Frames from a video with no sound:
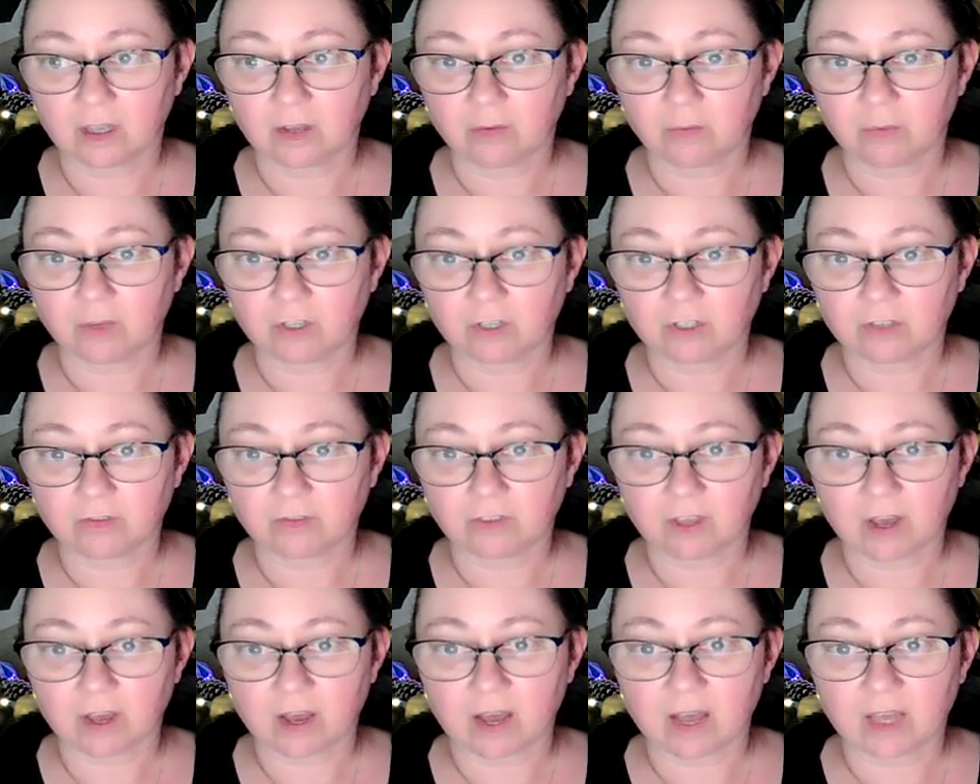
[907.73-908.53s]
much of
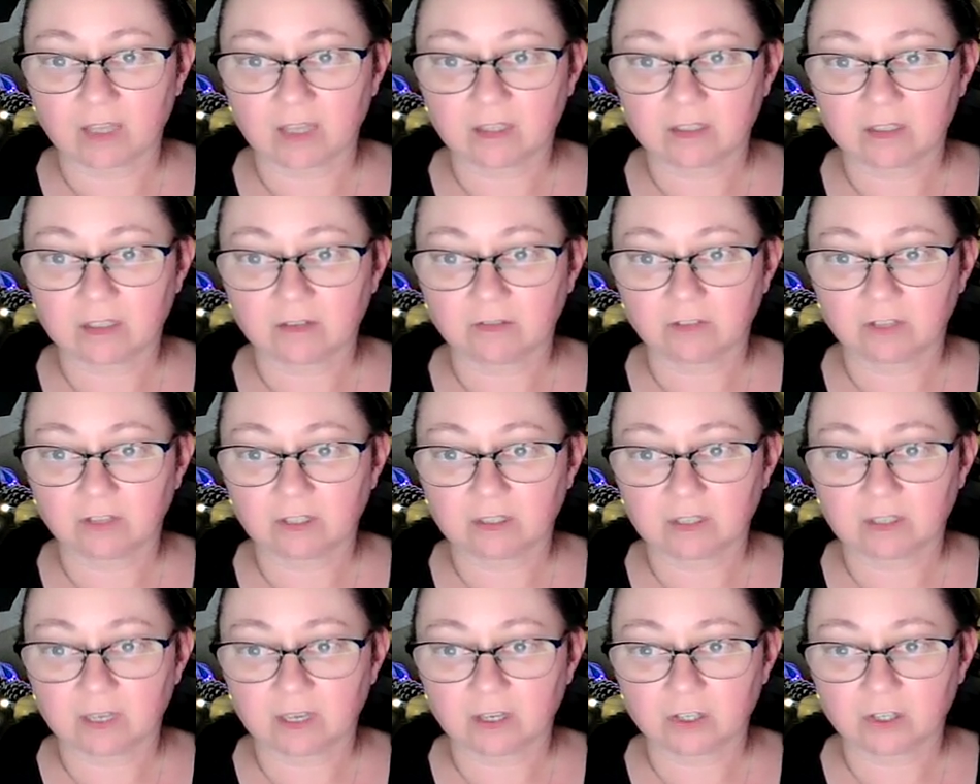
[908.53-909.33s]
the high
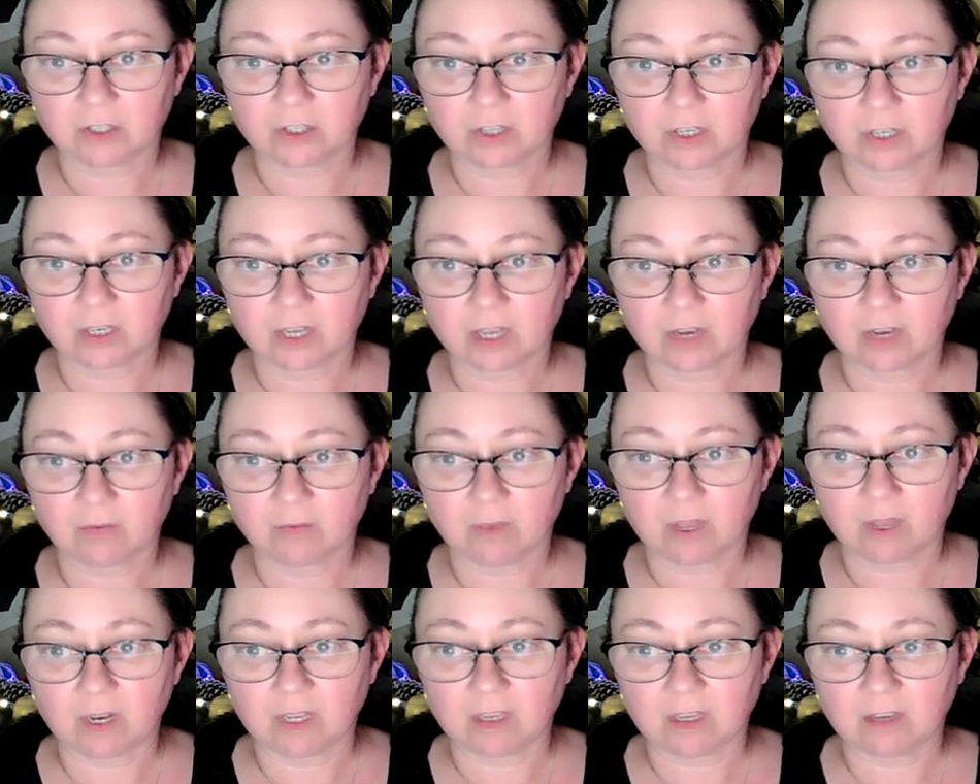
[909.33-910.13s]
civilization and
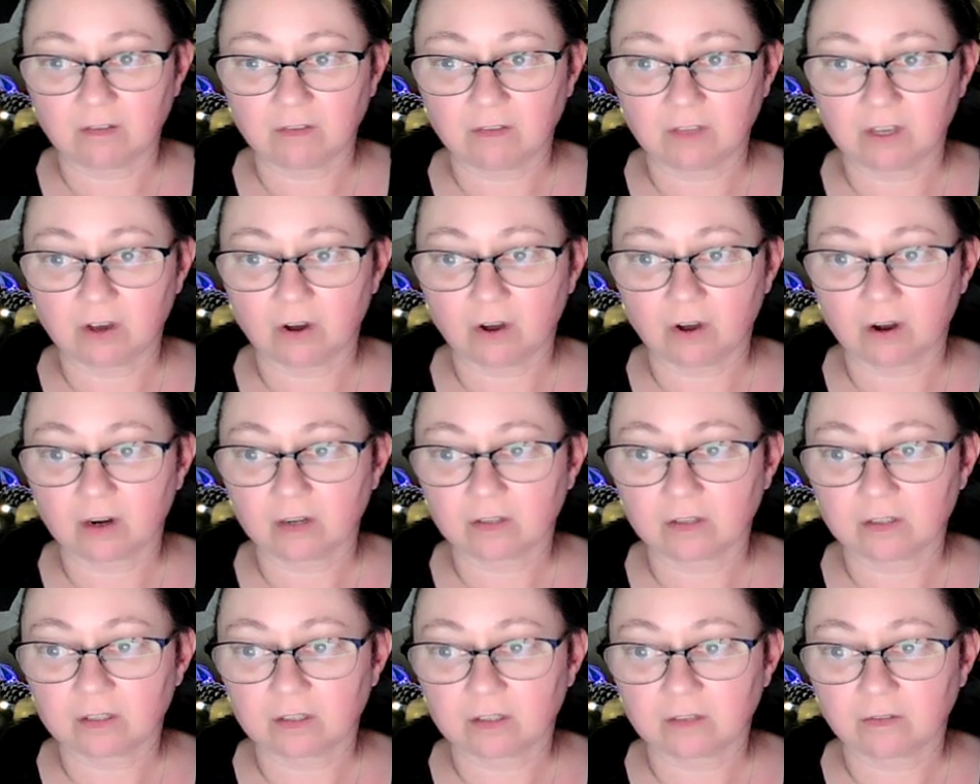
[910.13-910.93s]
many of the
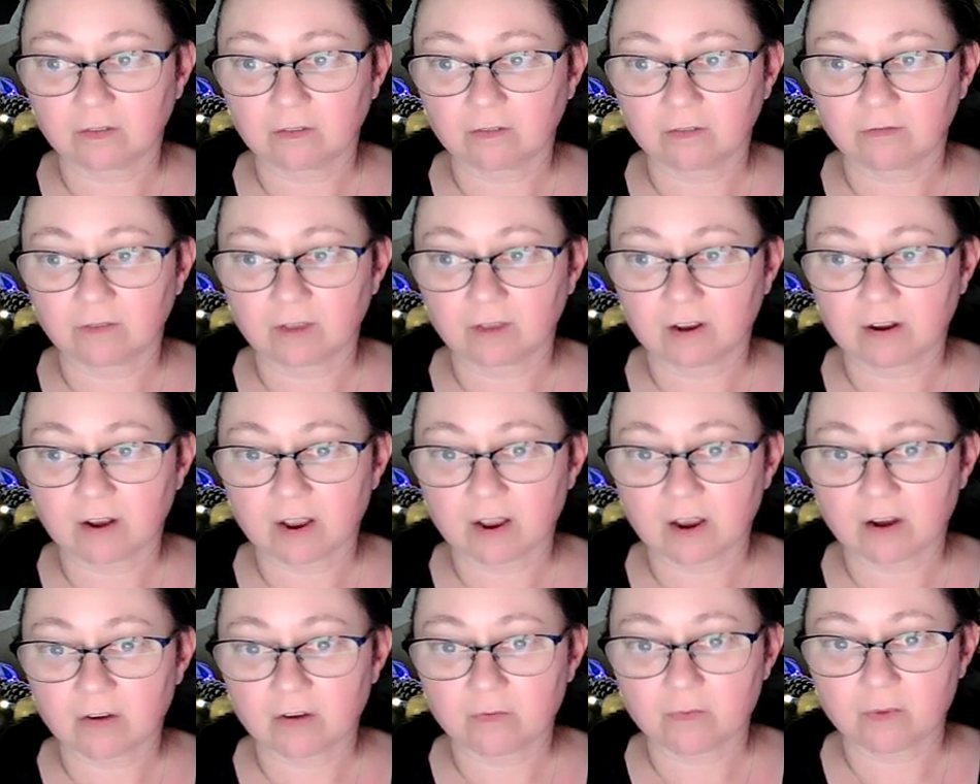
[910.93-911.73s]
arts of the
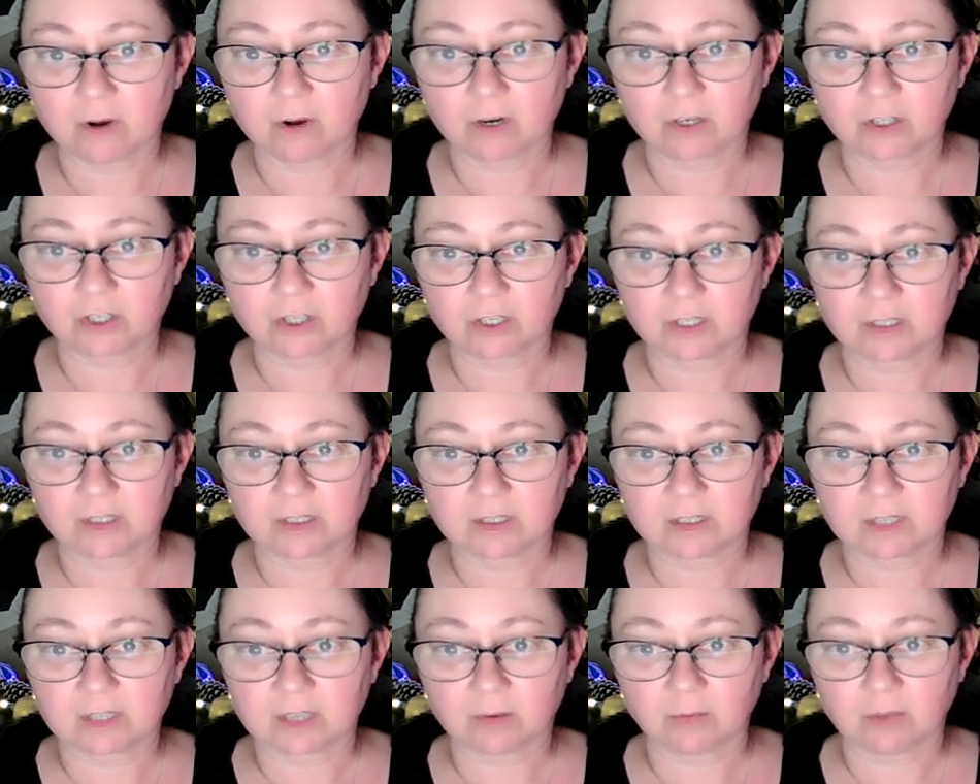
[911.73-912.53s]
fair-haired
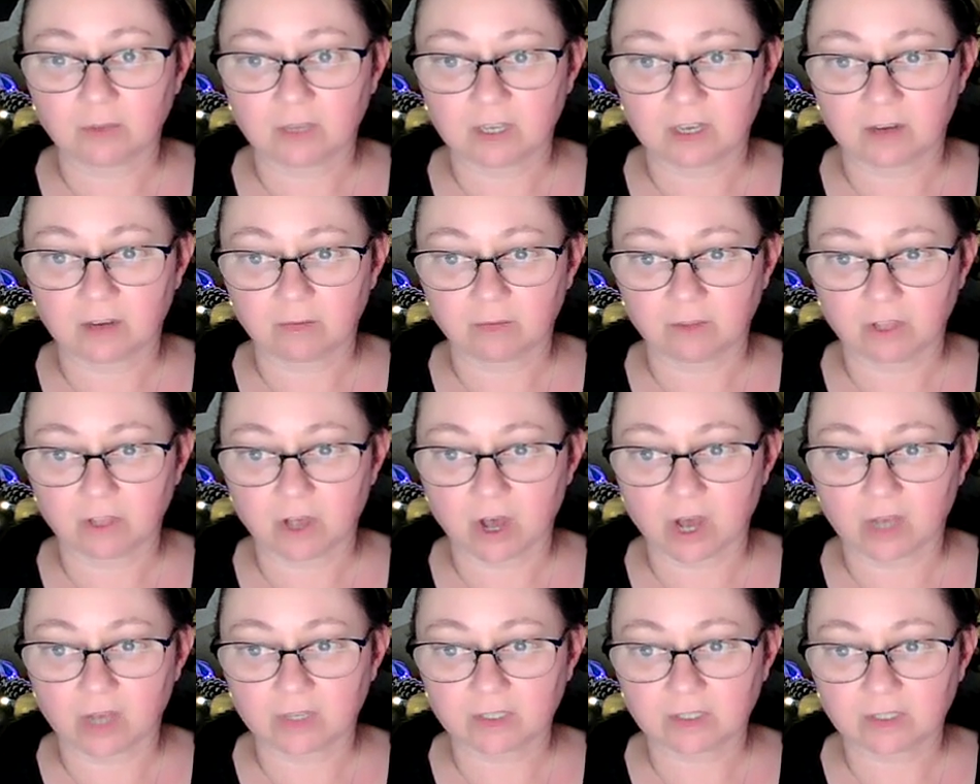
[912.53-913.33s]
Martians had become
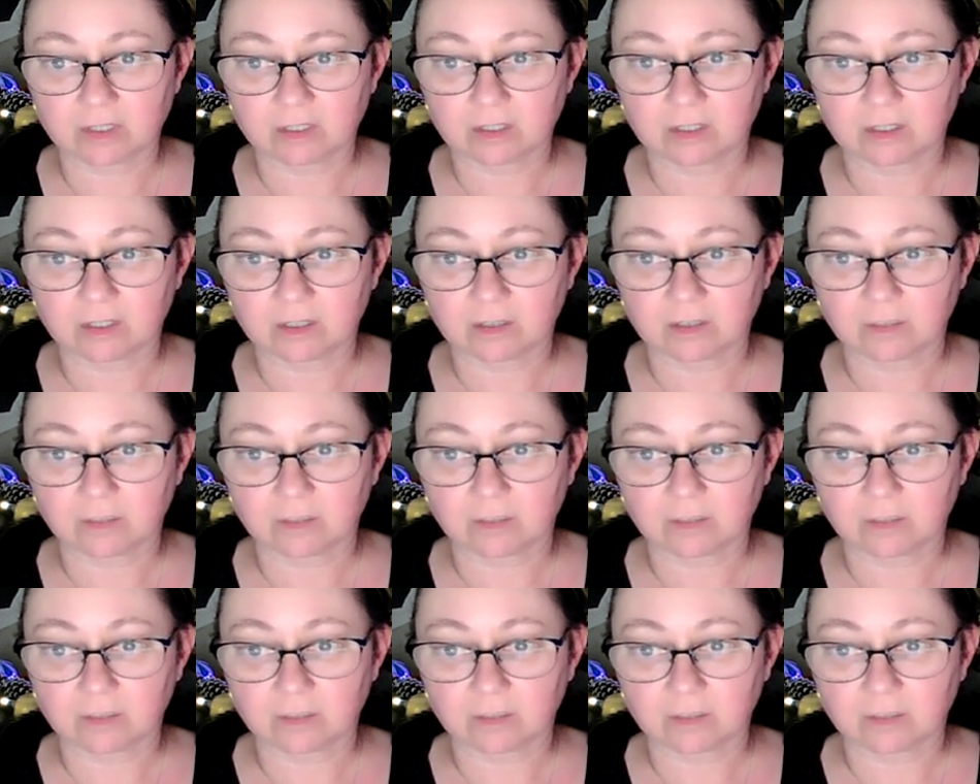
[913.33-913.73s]
lost.